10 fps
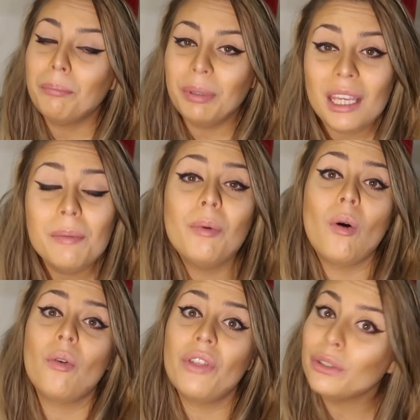
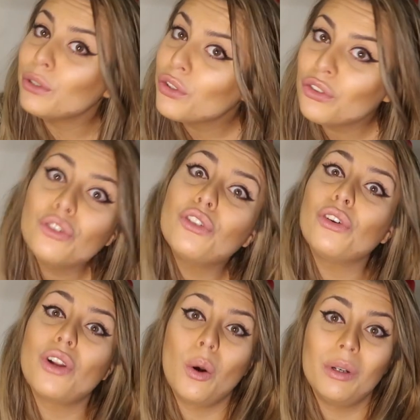People that are
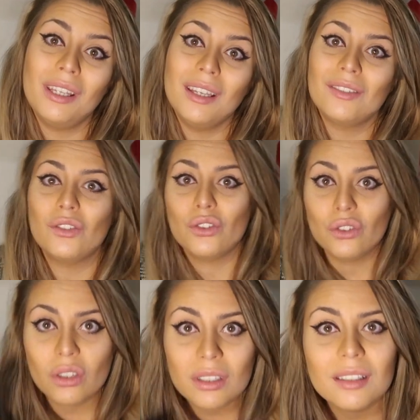sugarcoating it
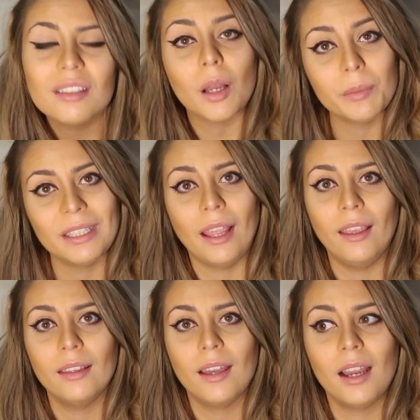should stop
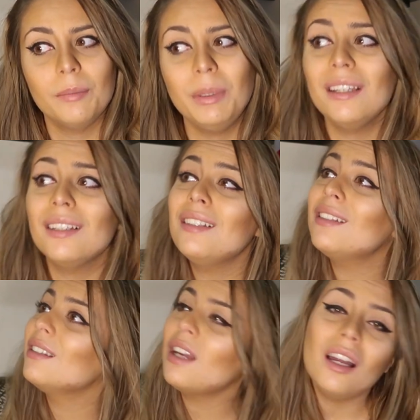saying that, because
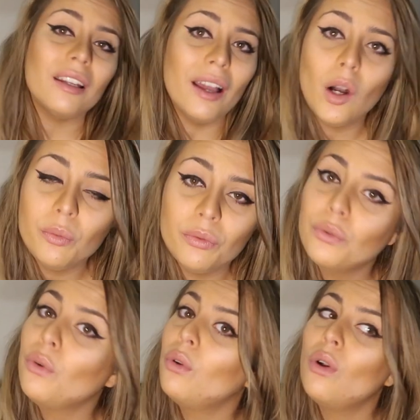it's not
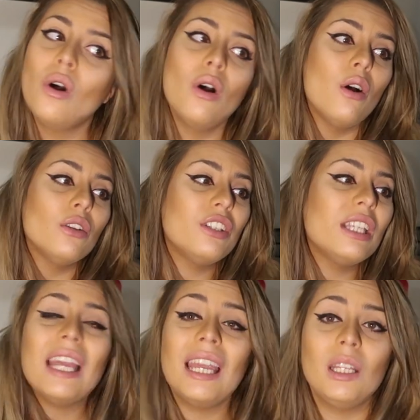helpful
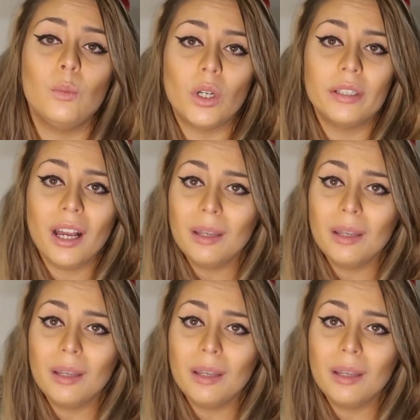to anyone.